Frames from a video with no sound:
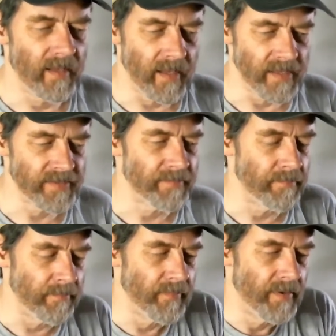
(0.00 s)
as
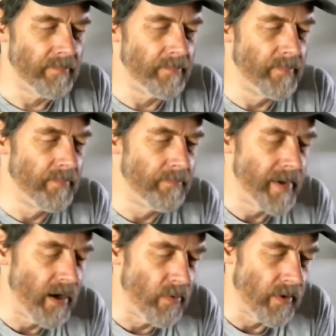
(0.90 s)
the
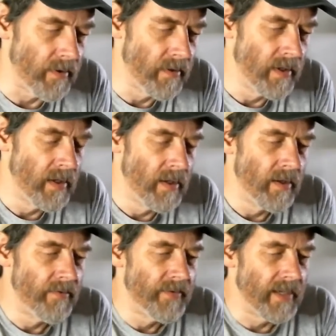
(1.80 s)
power
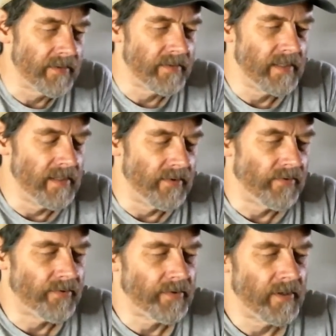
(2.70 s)
that
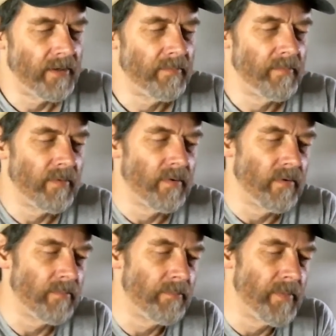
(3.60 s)
is
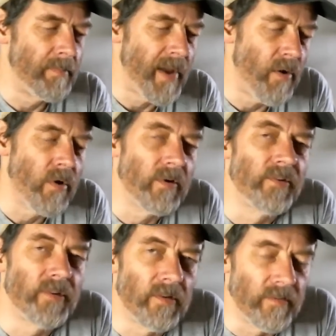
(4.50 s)
the power
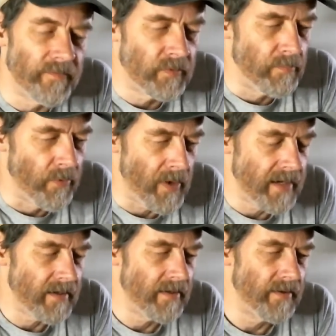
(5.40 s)
reserve to
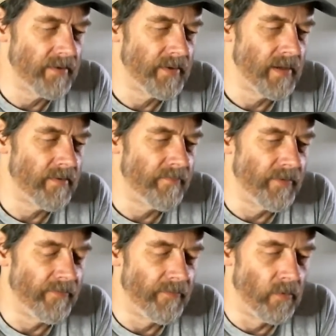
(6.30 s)
break the
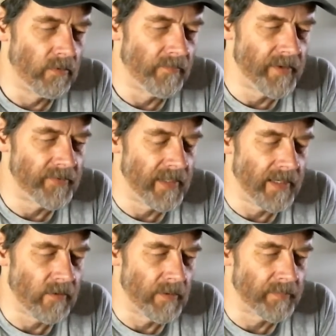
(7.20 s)
fall of this
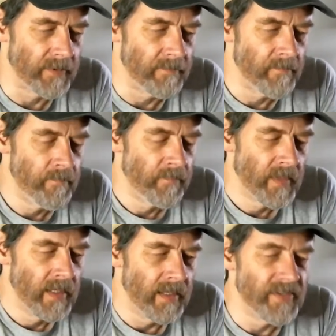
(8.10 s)
helicopter.
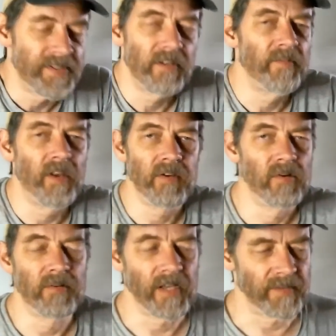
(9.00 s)
Instead of, you
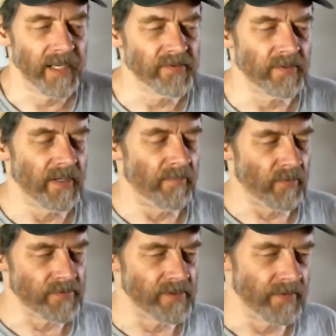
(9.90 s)
don't have the engine anymore,
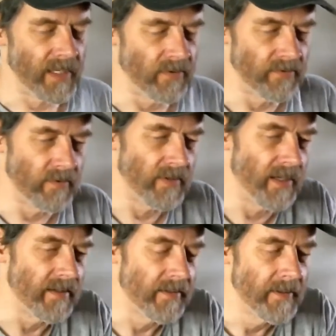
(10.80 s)
so you cannot do that.